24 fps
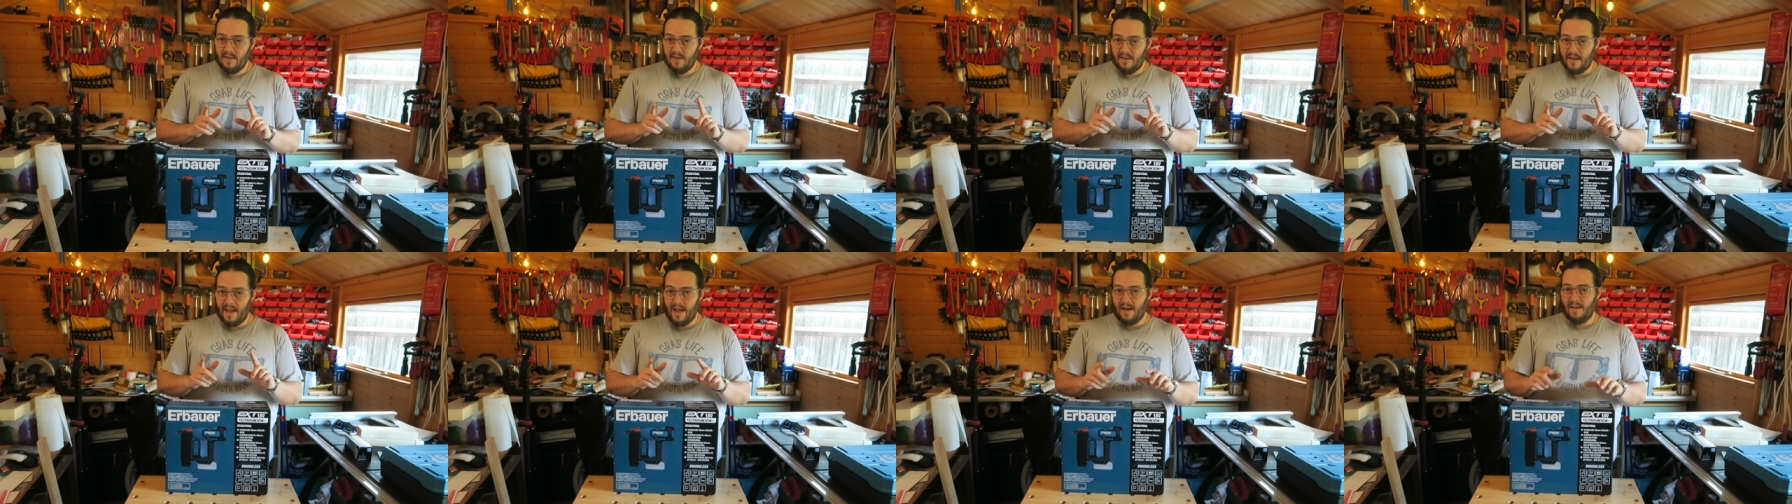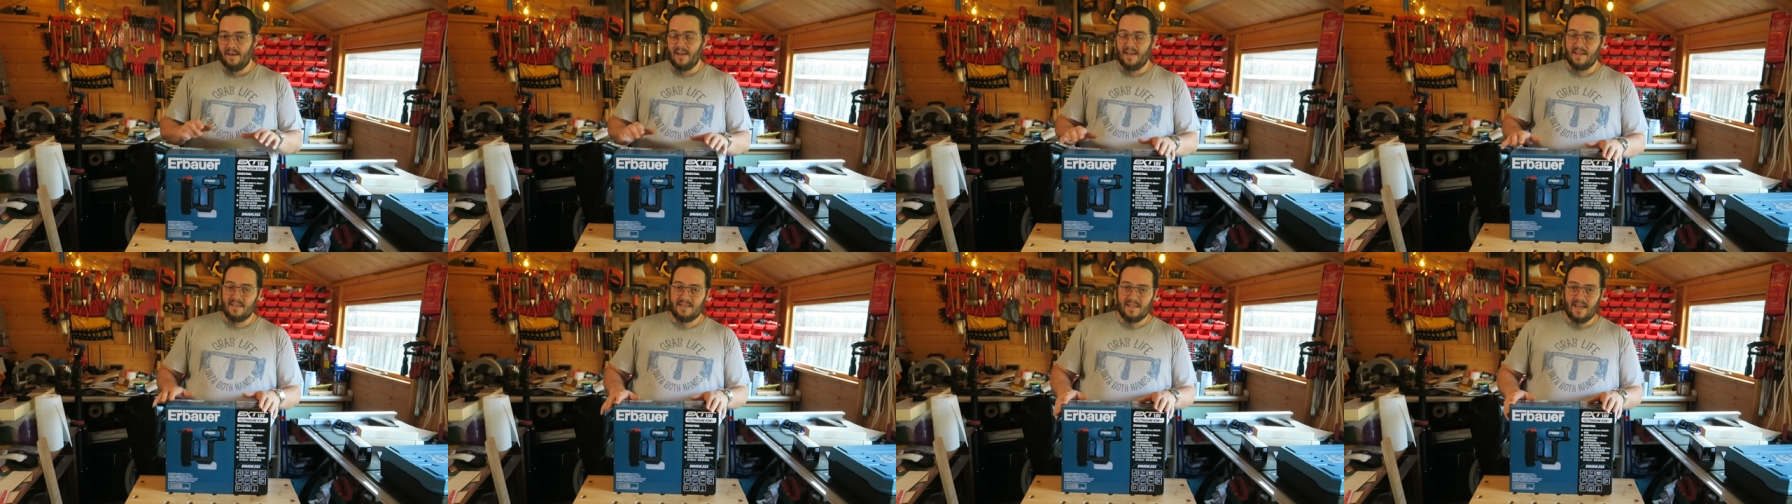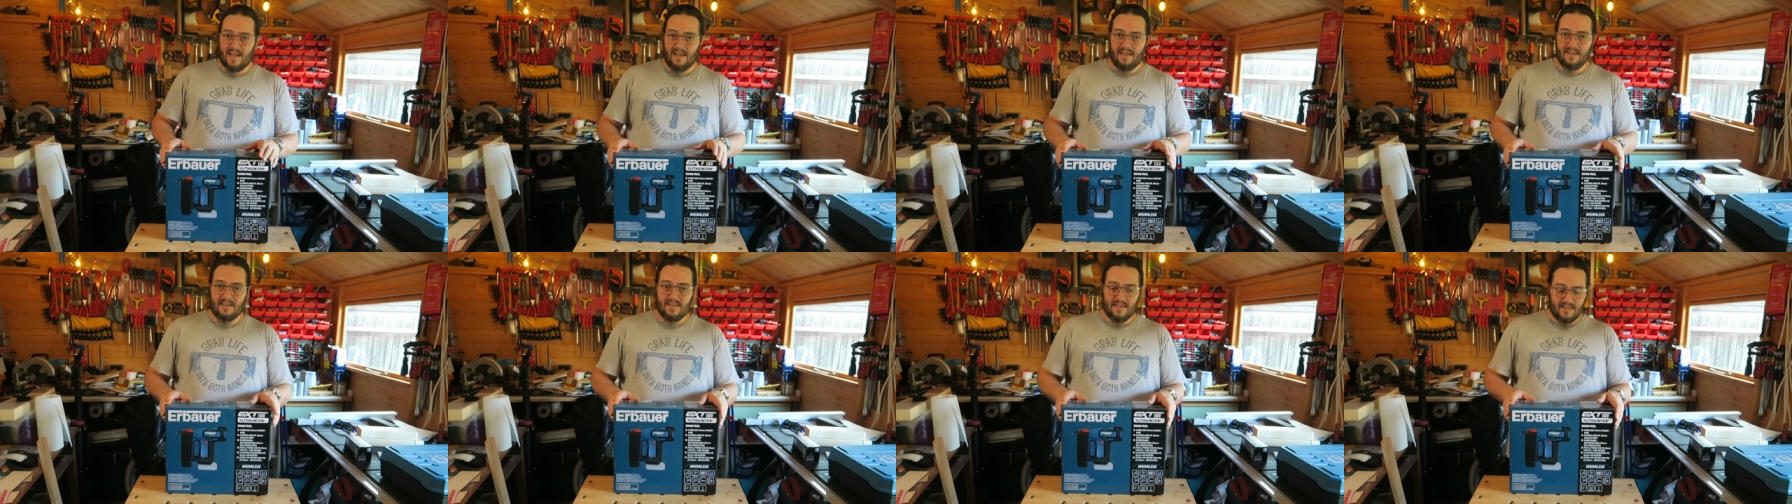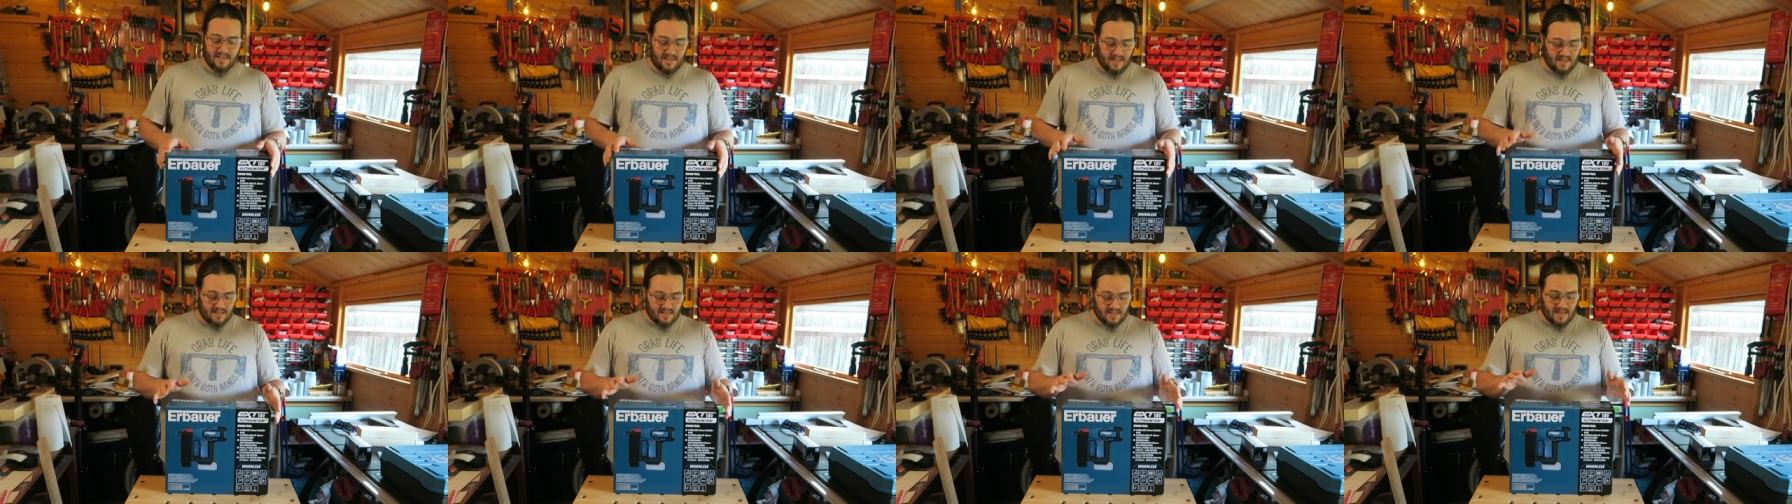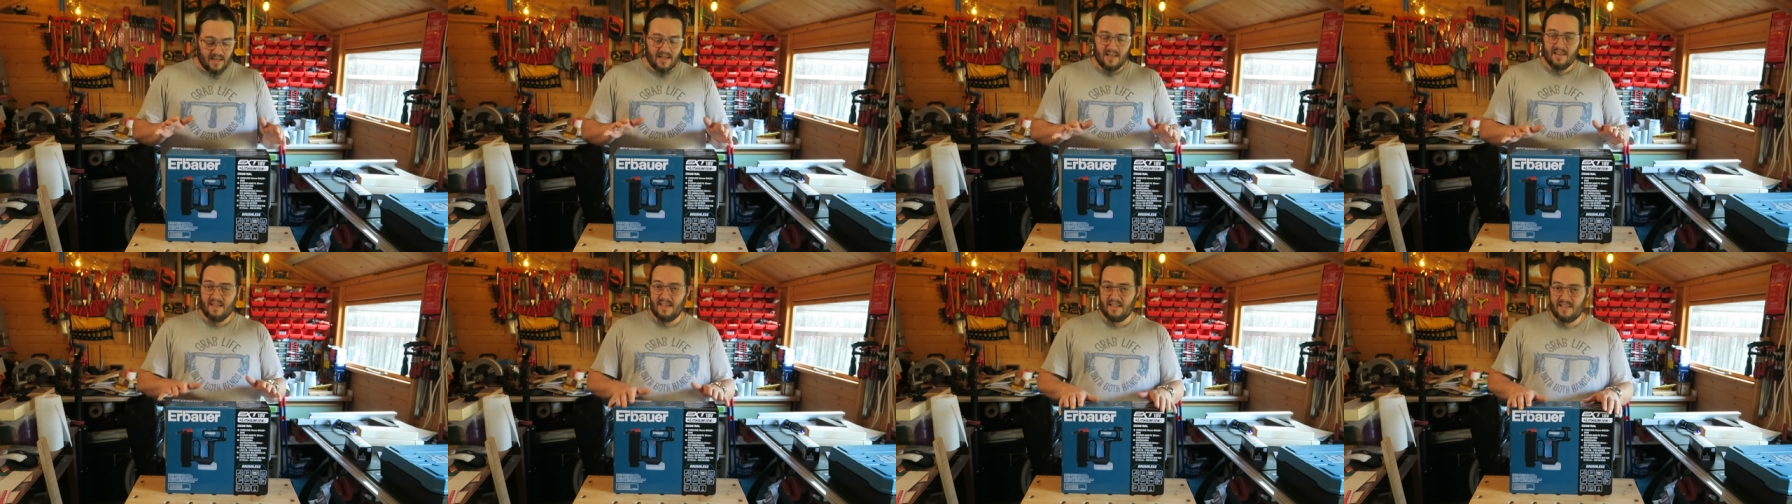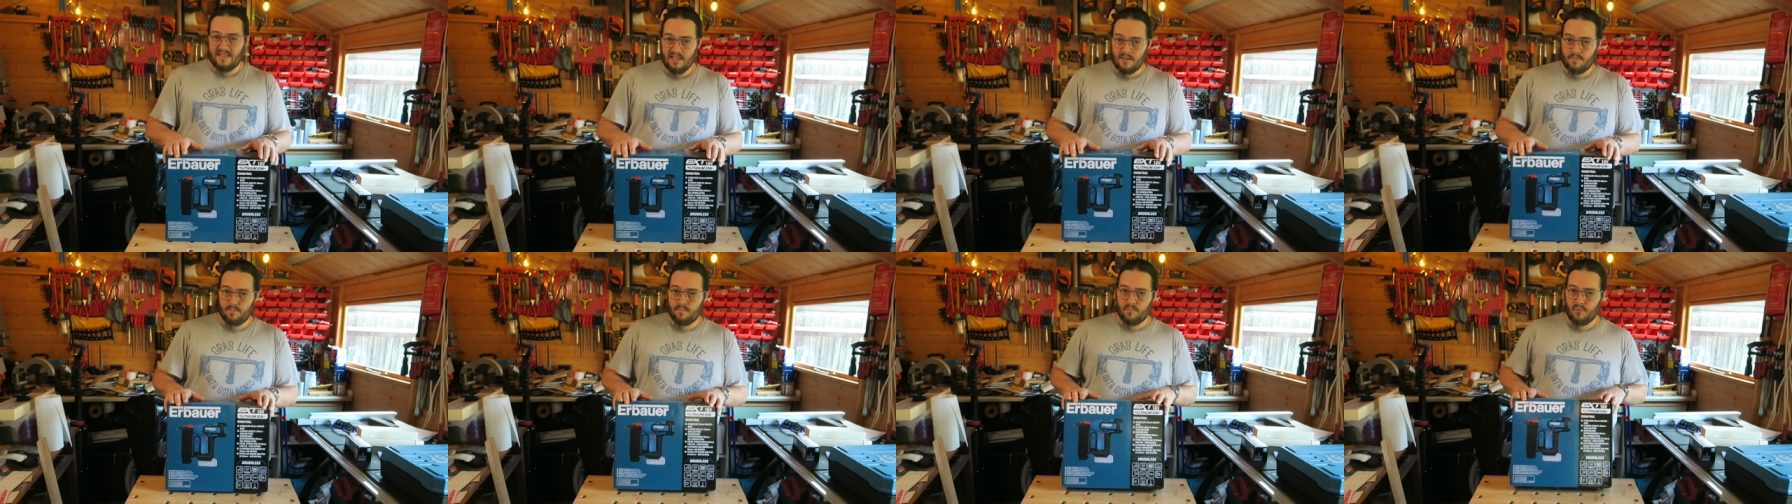Now let's get into this. This
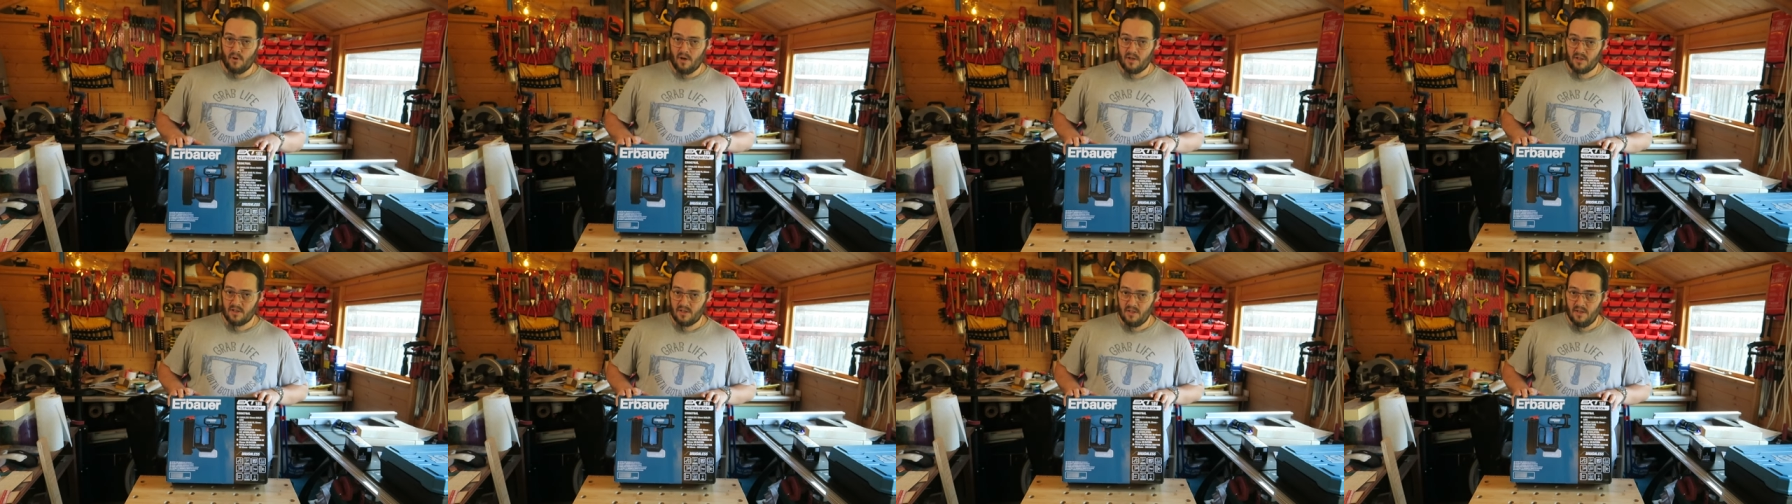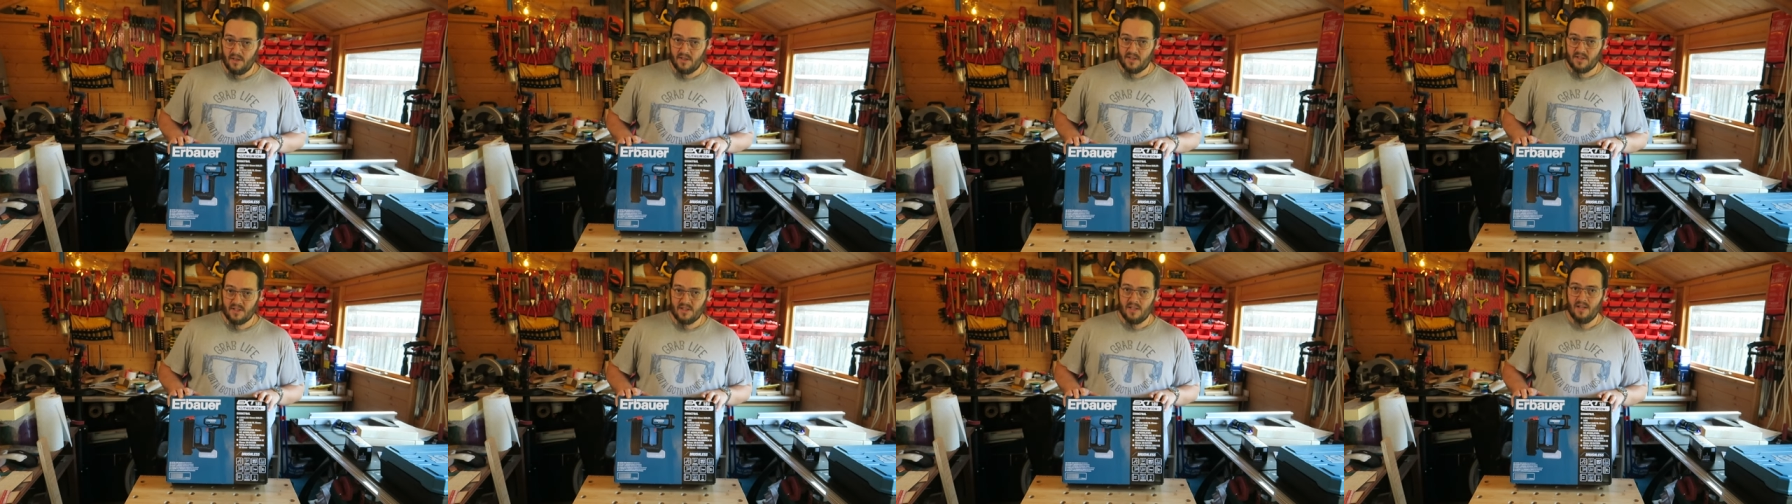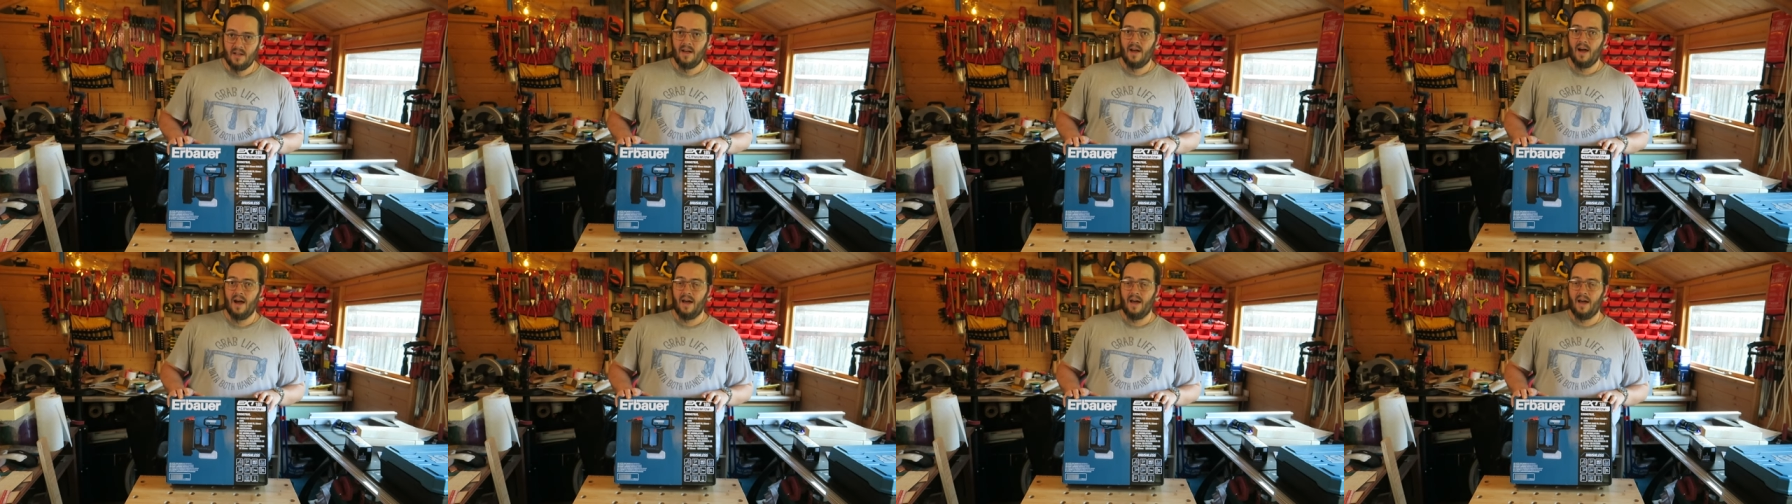is brushless,